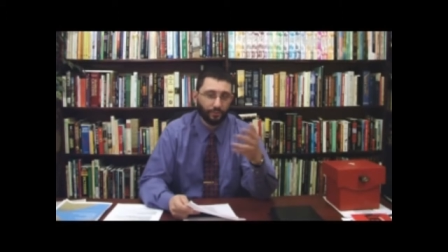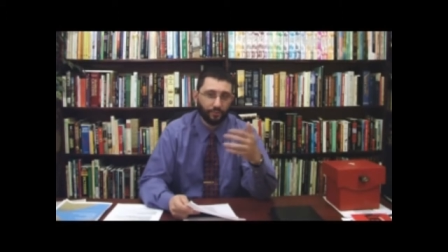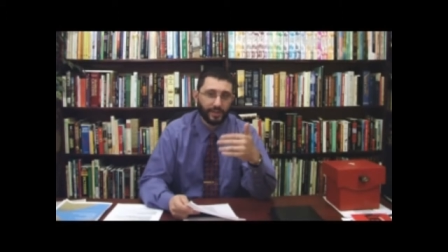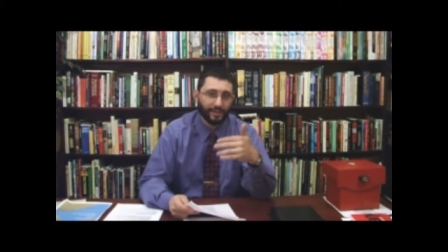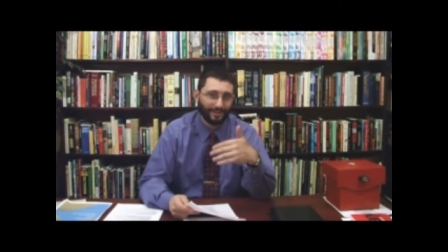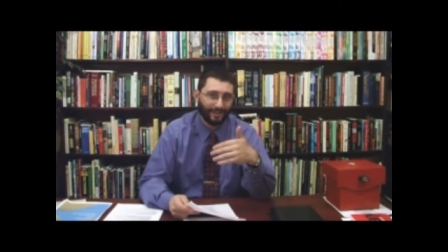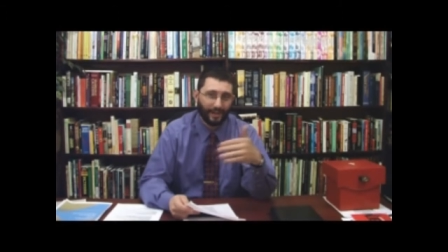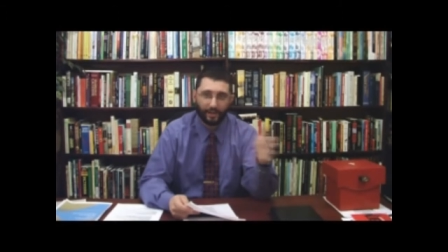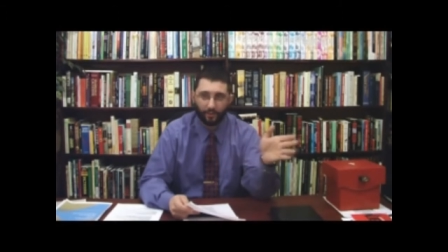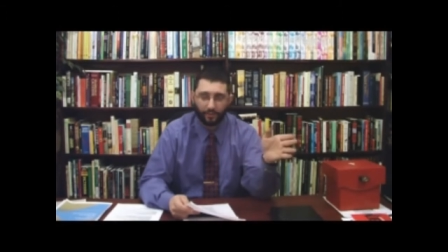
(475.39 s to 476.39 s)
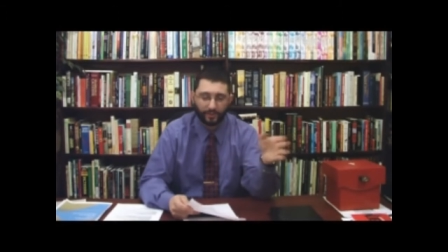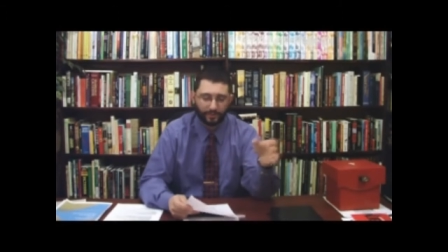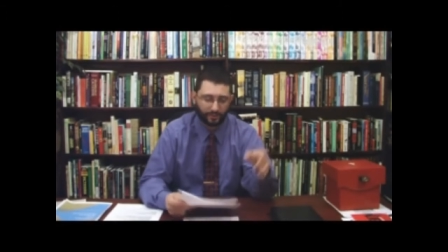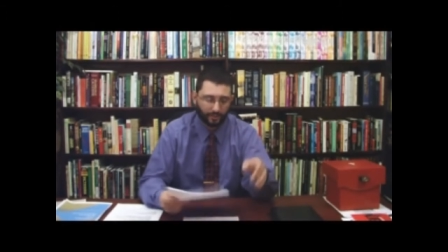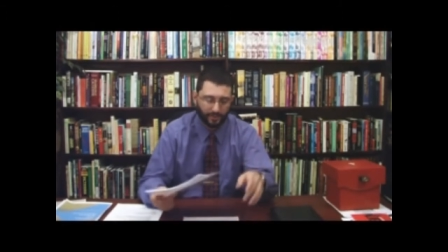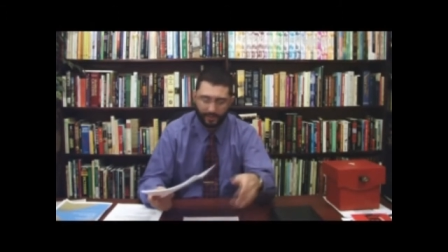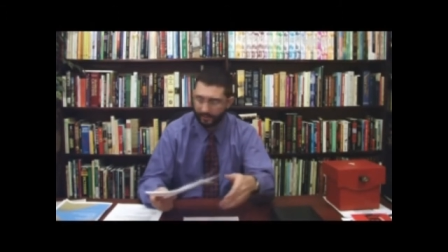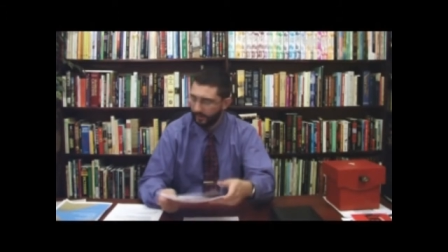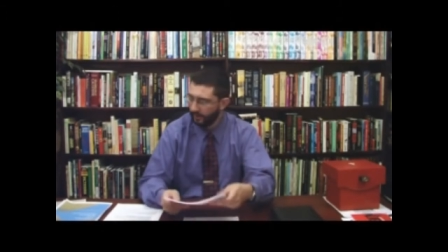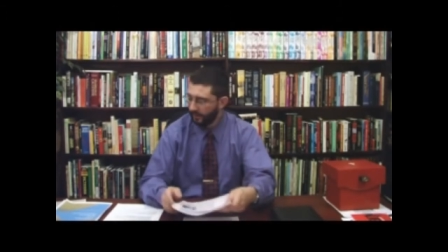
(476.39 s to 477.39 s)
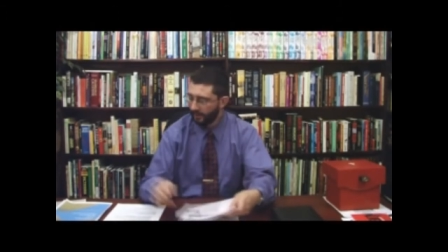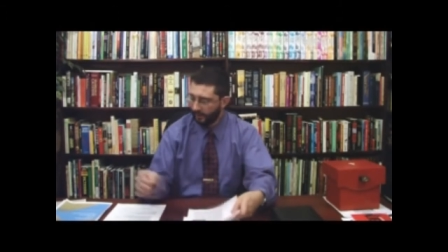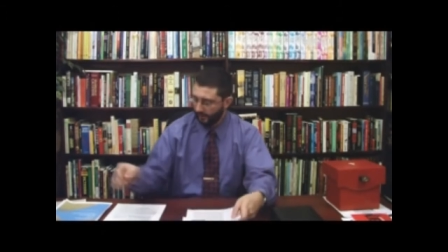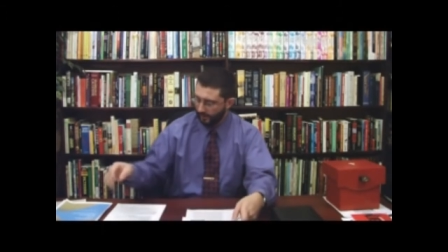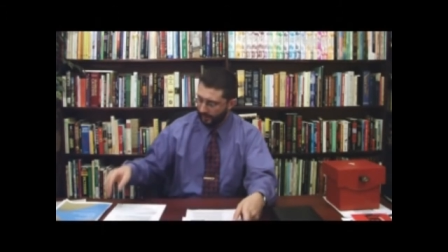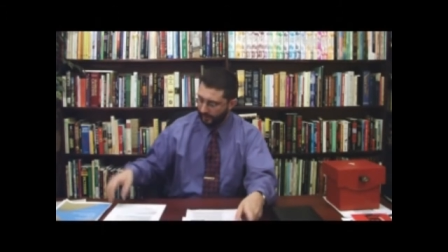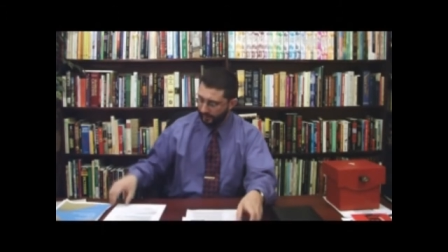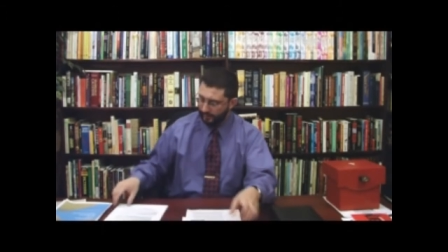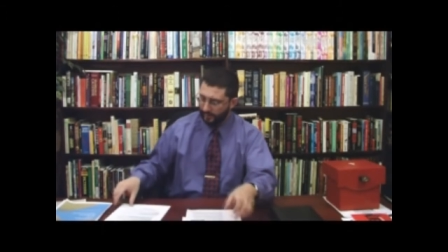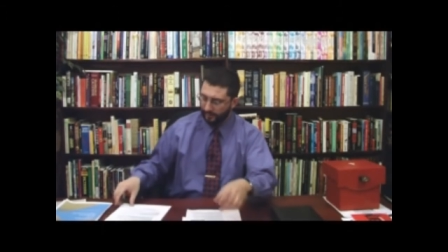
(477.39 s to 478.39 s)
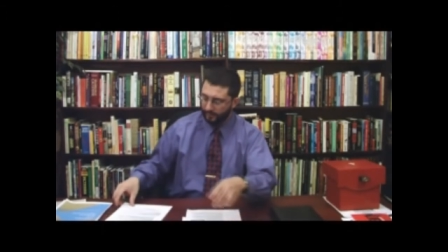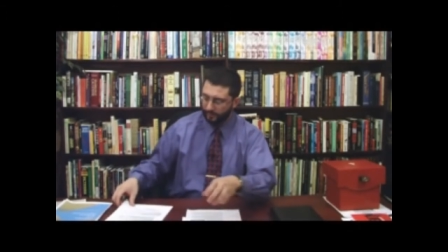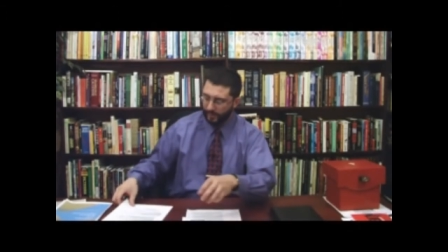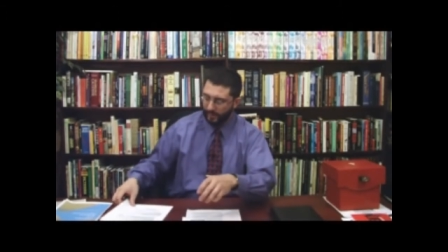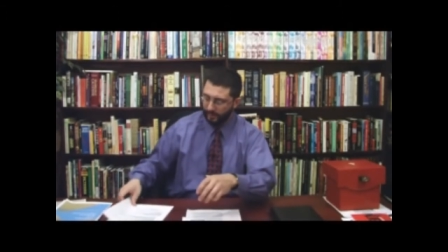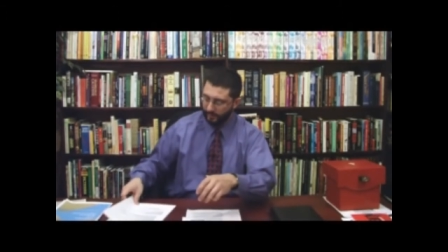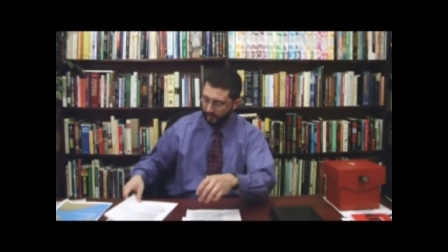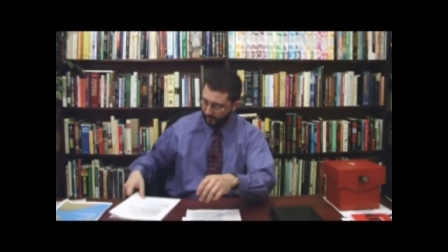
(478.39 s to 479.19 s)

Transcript: can read a lot on this subject. Uh, Doctor Scott